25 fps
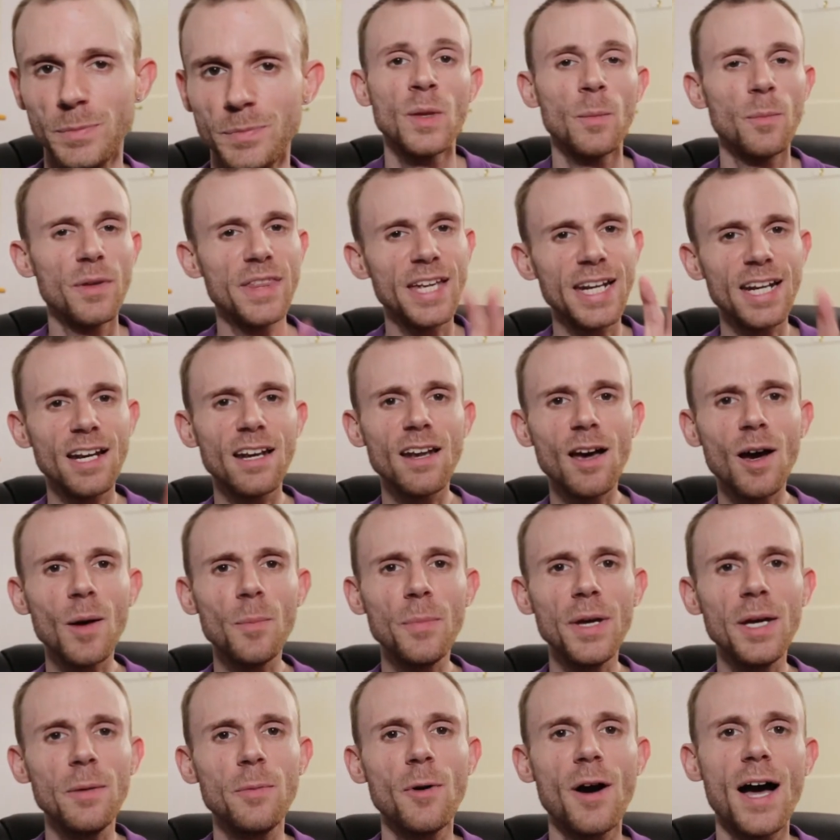But then a lot of
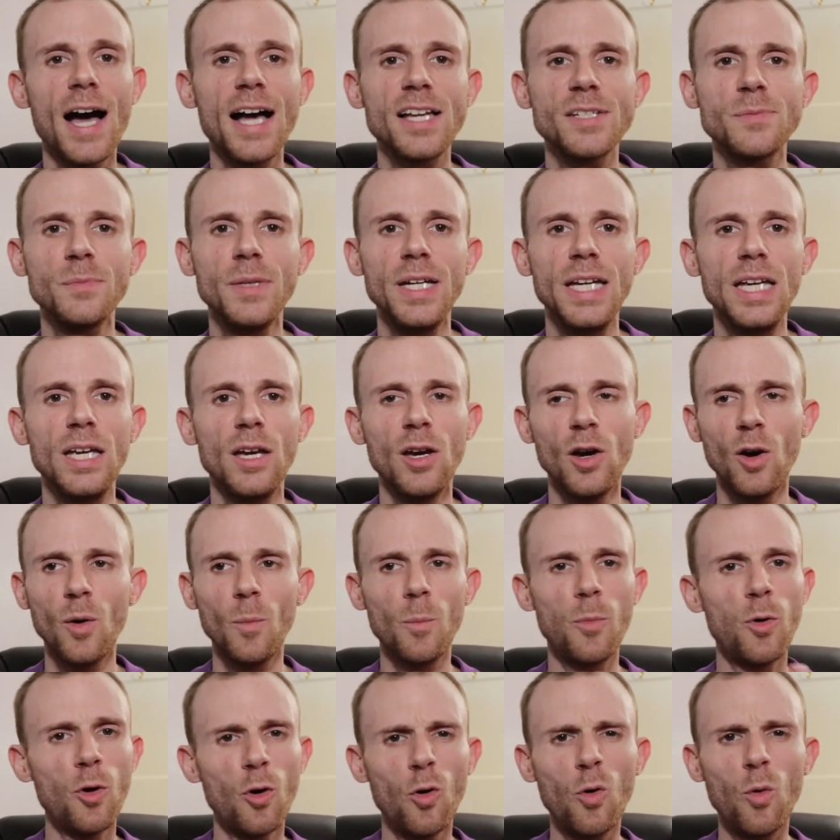people ask me,
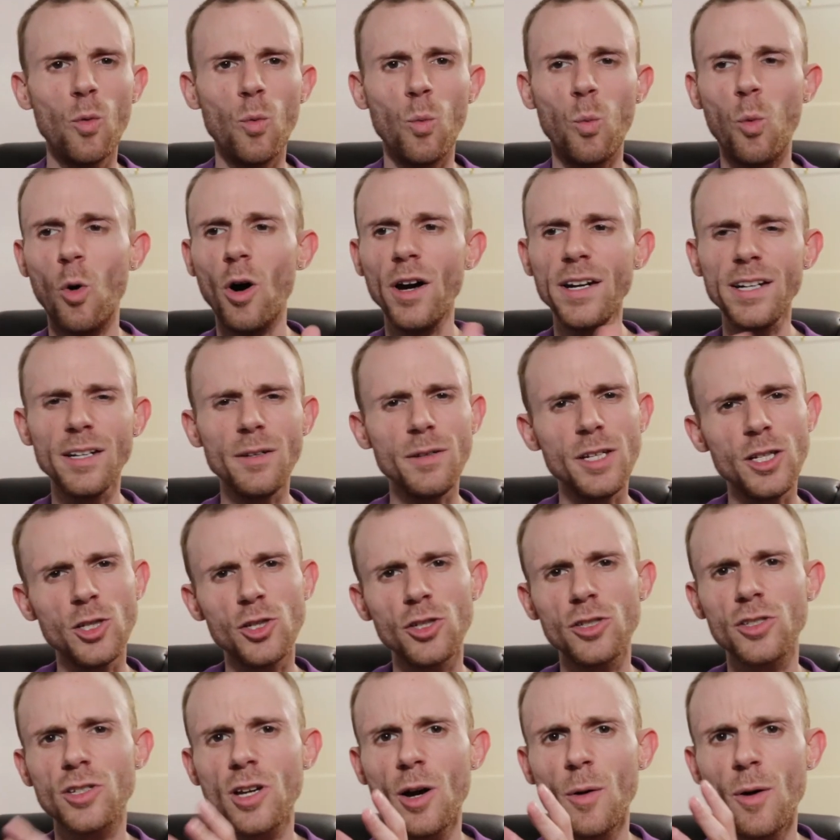Paul, why don't you
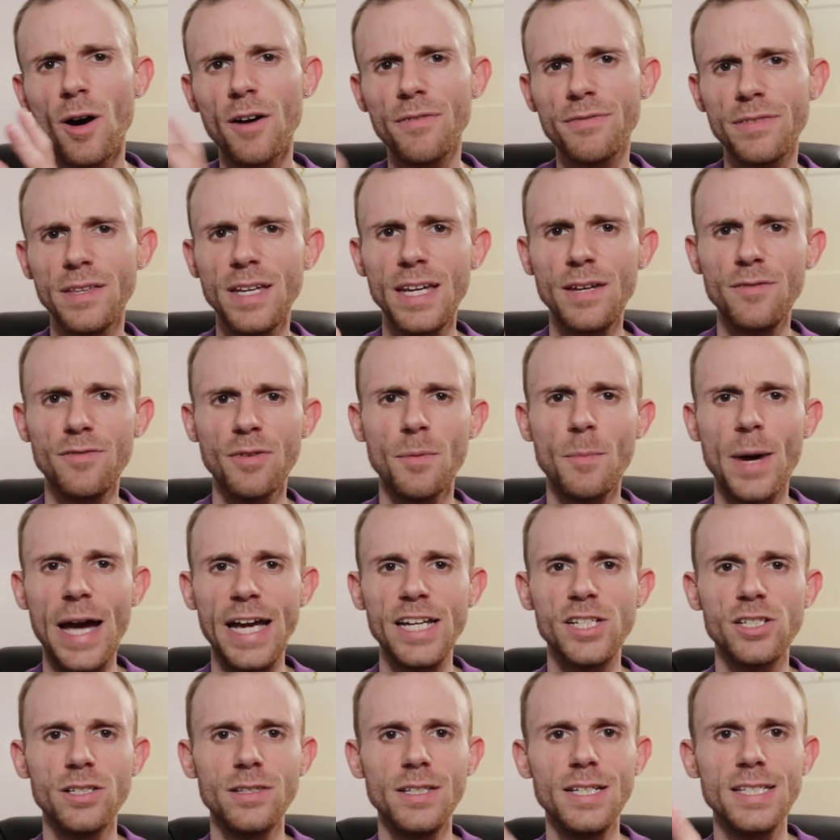just go off the
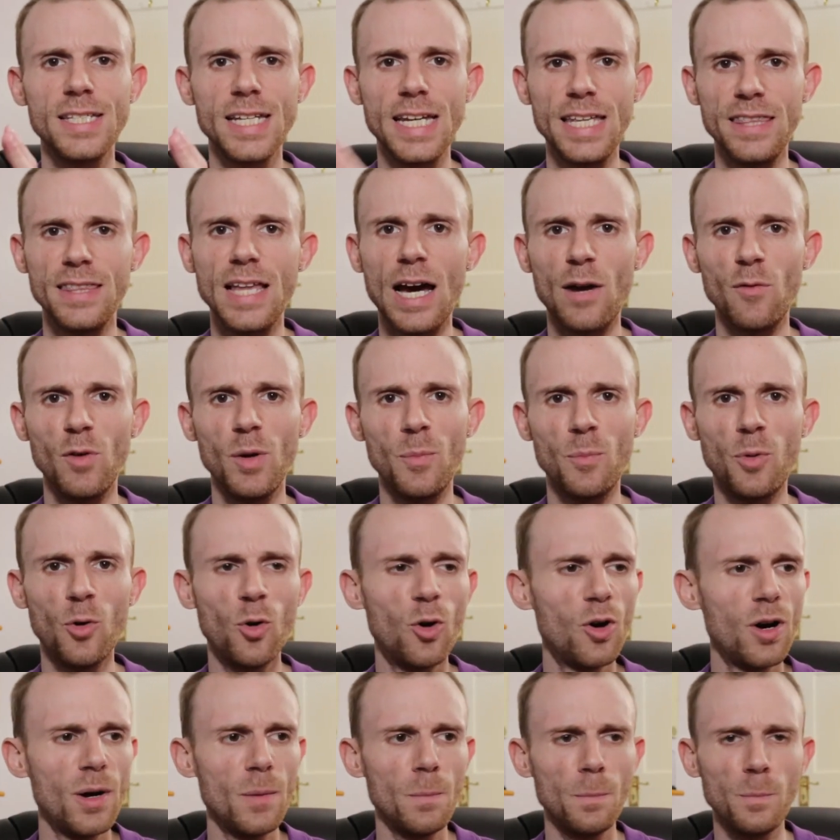information that's in that
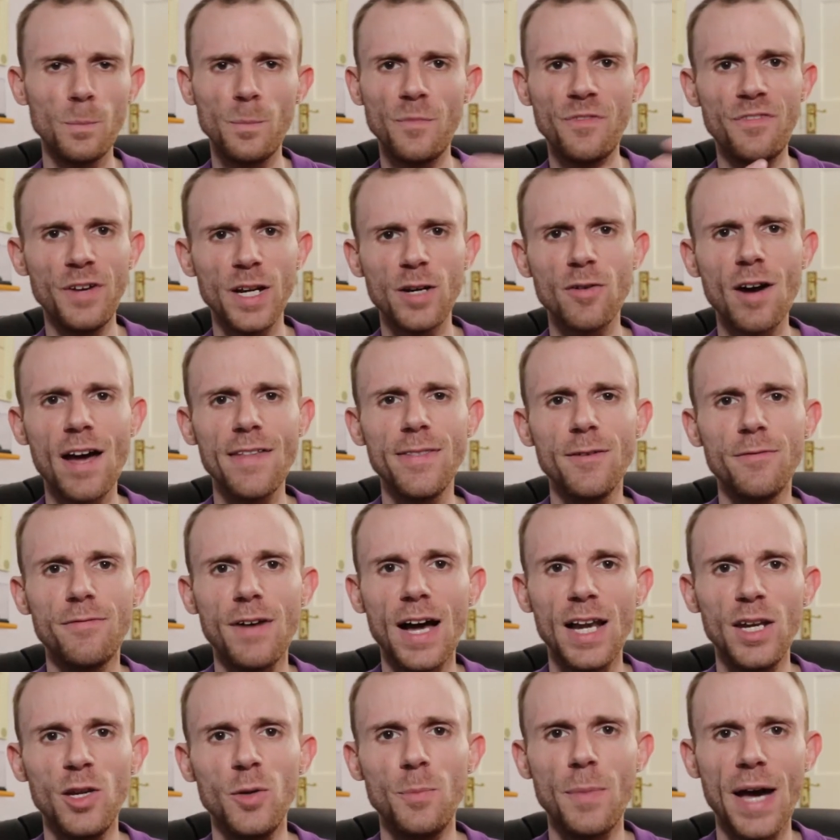report and figure out the
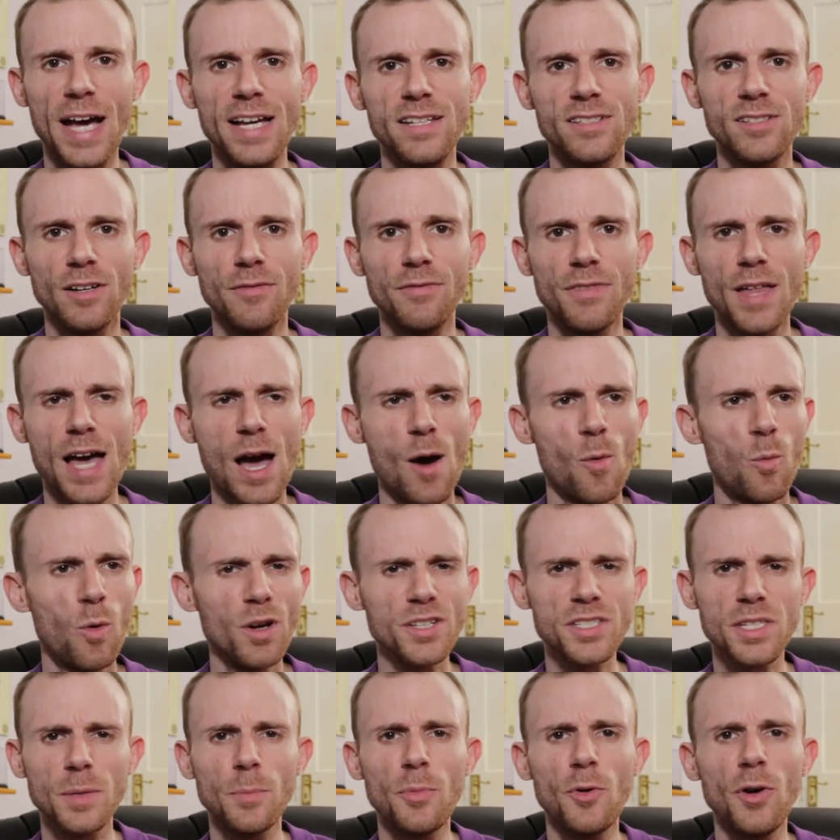value based off that?
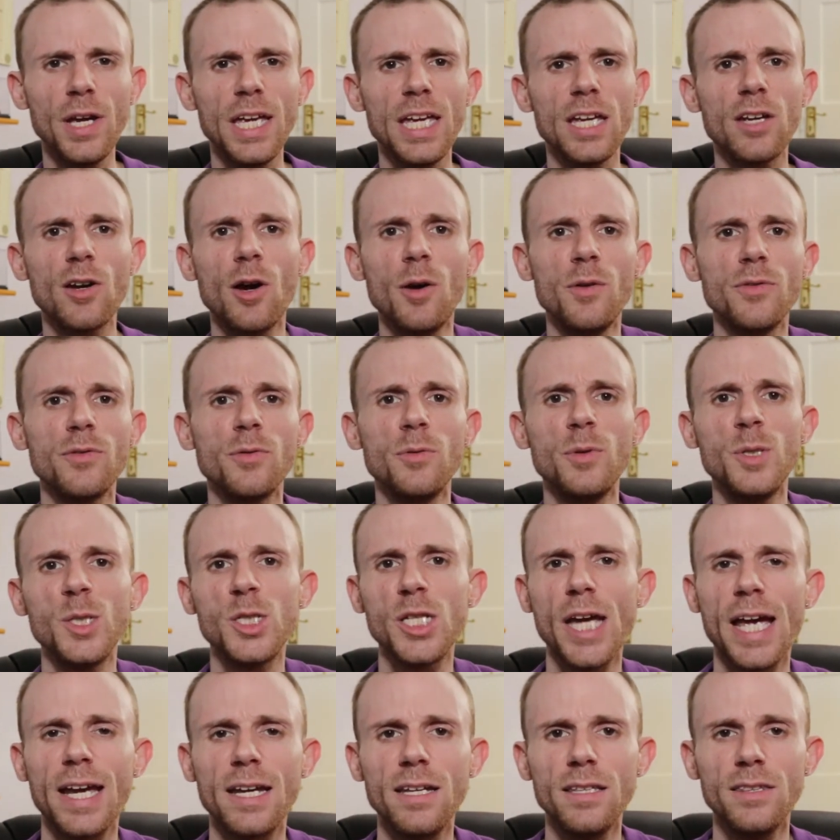What's the point in going through and
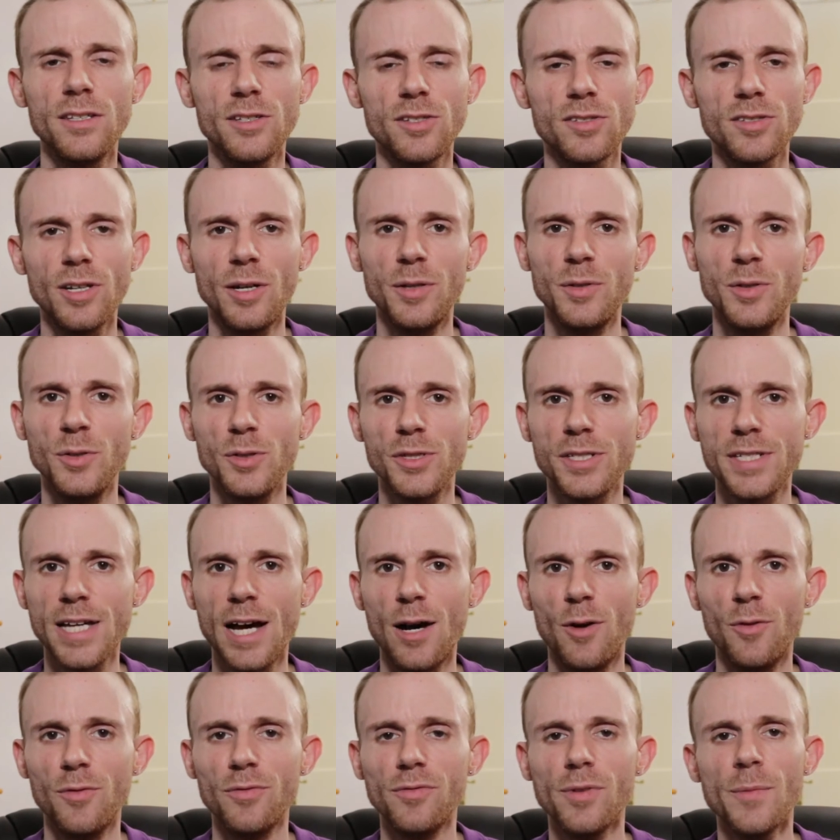checking the stone
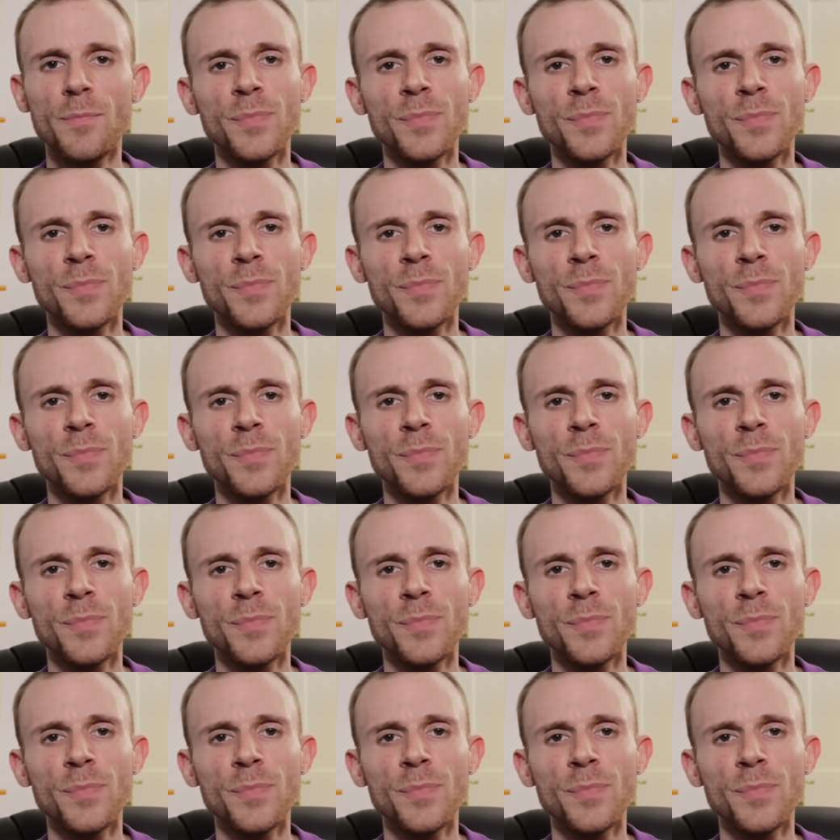yourself?